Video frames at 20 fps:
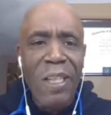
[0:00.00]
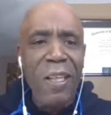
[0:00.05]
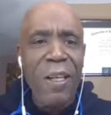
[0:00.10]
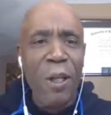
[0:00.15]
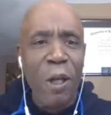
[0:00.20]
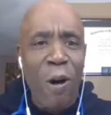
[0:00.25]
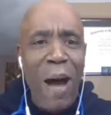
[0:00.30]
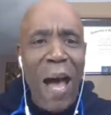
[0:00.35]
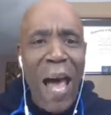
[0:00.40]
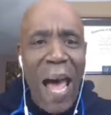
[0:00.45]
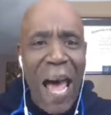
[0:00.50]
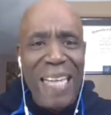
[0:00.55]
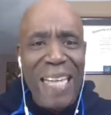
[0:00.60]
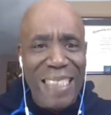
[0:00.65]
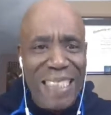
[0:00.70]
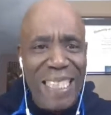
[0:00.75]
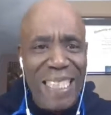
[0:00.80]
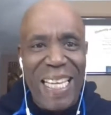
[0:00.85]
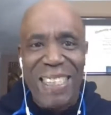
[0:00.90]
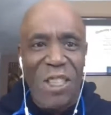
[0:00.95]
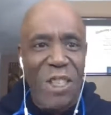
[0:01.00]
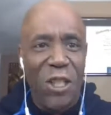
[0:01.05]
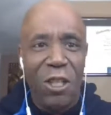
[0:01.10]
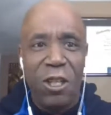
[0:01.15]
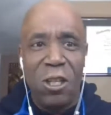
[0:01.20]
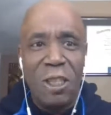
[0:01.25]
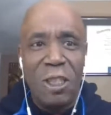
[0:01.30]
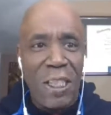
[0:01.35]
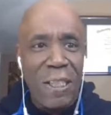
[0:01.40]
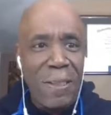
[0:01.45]
Your access
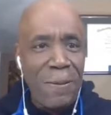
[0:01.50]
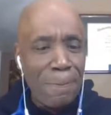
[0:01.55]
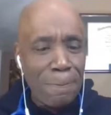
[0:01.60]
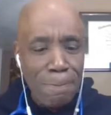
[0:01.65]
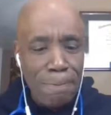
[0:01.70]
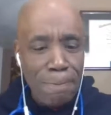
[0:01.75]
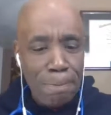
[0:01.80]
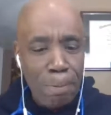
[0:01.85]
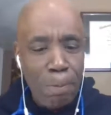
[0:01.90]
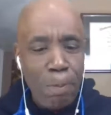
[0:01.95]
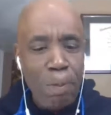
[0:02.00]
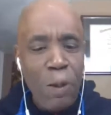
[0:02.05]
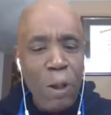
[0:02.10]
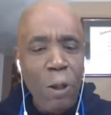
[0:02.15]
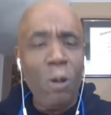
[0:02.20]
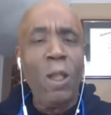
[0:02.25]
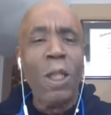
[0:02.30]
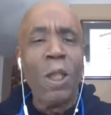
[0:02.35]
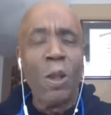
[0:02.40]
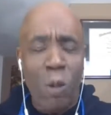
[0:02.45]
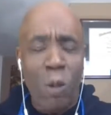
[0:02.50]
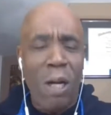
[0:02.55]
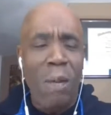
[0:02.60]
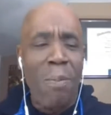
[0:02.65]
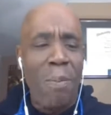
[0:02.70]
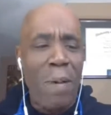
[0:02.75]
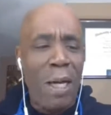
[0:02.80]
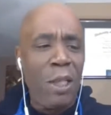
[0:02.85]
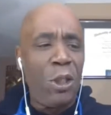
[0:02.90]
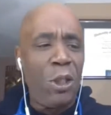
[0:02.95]
surgeon. You just want
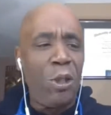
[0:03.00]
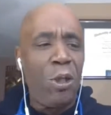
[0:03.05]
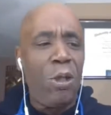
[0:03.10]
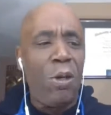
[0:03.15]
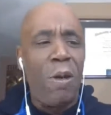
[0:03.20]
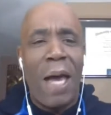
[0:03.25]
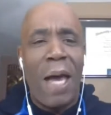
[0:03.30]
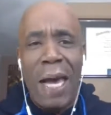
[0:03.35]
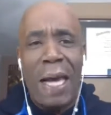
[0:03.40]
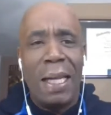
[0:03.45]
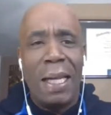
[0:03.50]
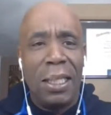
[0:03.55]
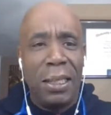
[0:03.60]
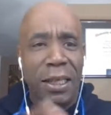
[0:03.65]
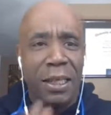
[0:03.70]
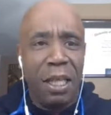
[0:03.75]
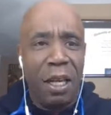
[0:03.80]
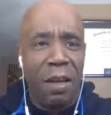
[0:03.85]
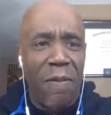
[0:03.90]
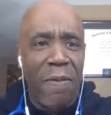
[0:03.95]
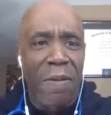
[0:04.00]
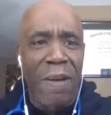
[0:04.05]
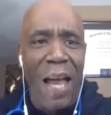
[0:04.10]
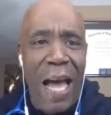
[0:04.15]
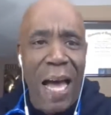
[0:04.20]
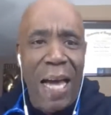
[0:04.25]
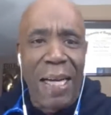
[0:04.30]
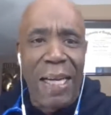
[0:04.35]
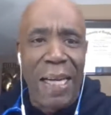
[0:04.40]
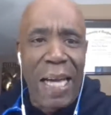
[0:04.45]
to make sure you had this stuff
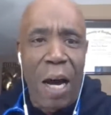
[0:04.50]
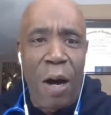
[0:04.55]
lined